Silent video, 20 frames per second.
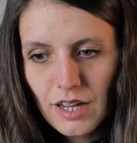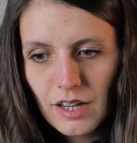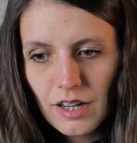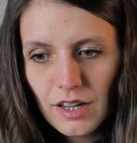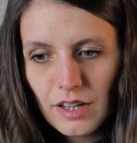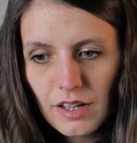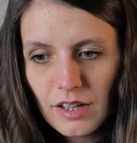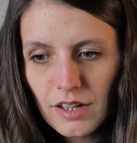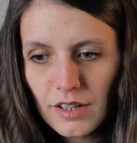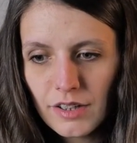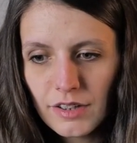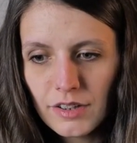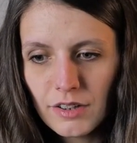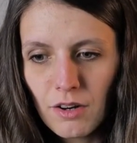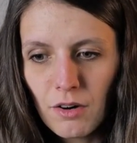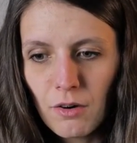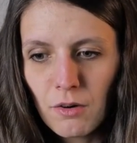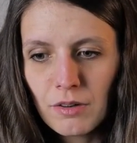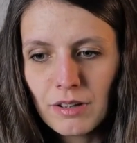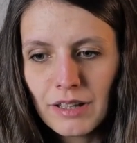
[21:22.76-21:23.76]
an
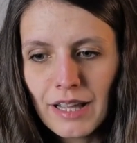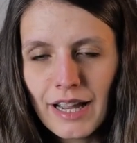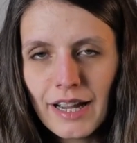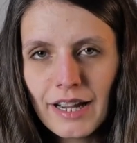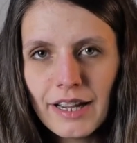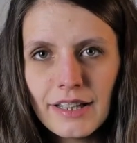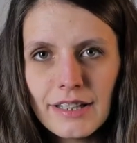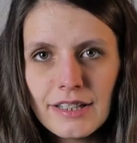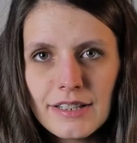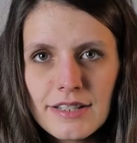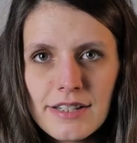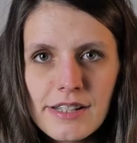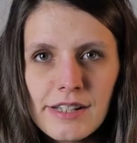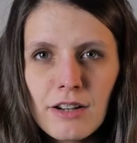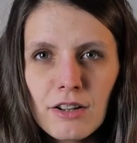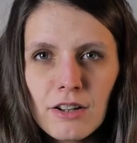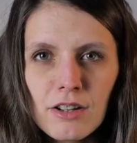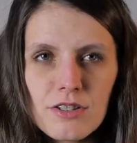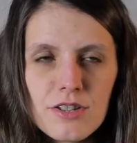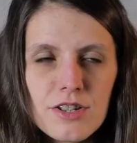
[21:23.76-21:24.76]
online
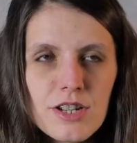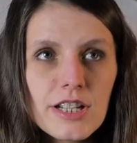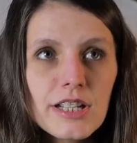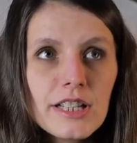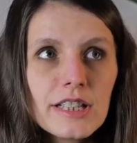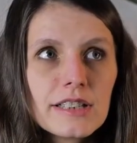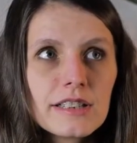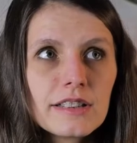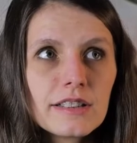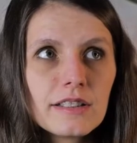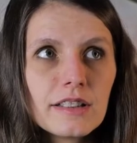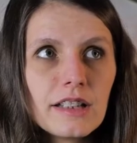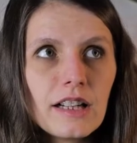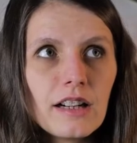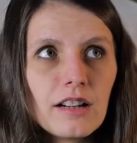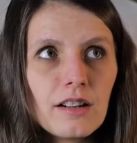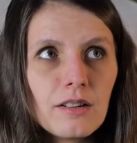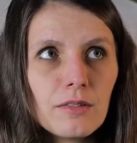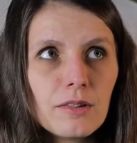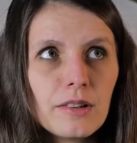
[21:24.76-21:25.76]
theology uh,
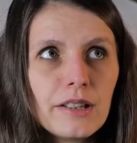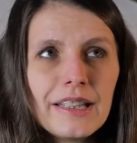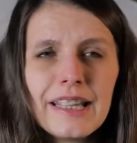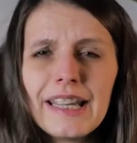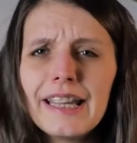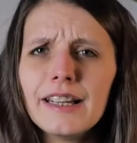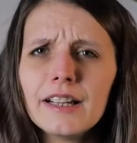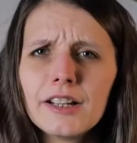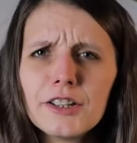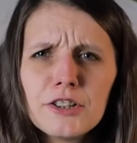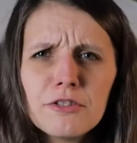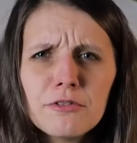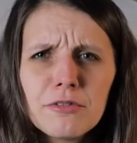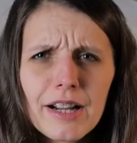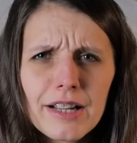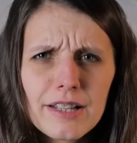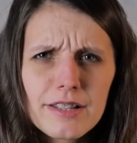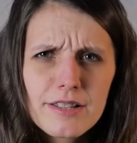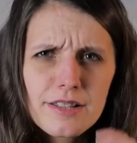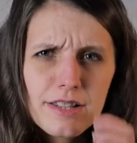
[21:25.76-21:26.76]
um, Kane new
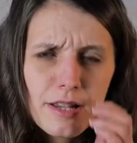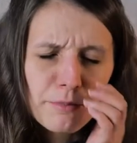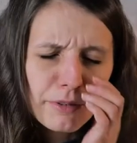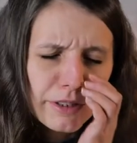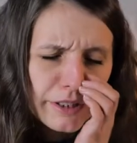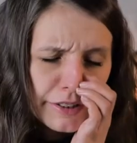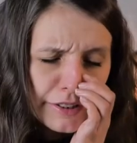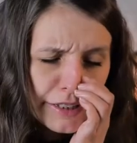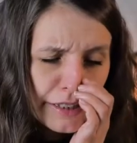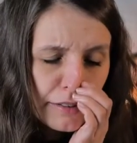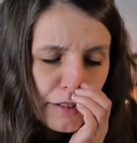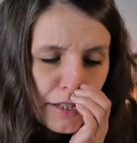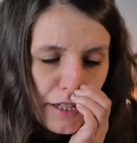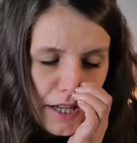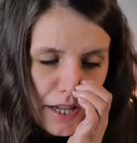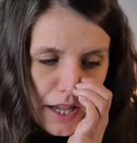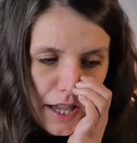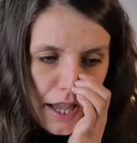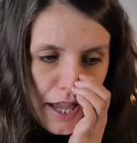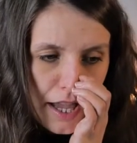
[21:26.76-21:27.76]
Wine Seminary.
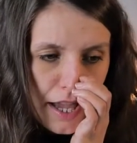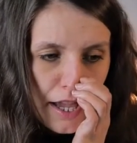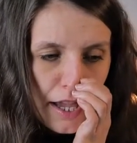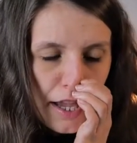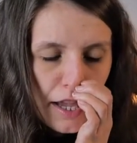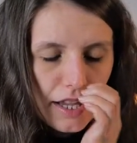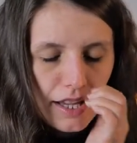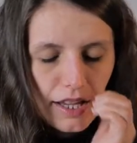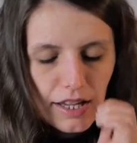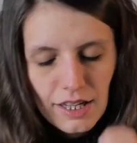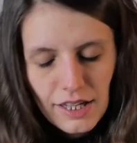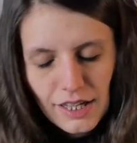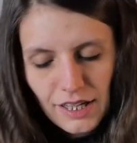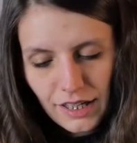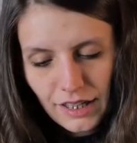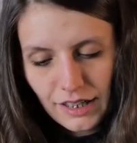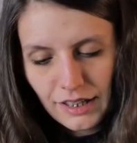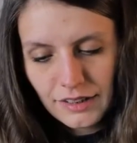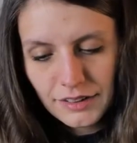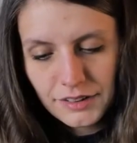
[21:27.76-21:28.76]

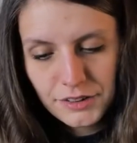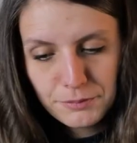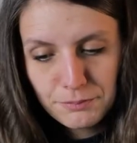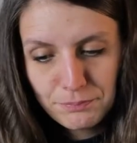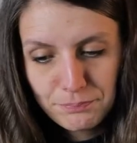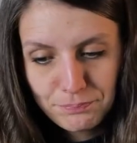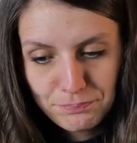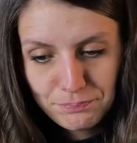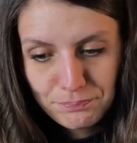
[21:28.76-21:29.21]
And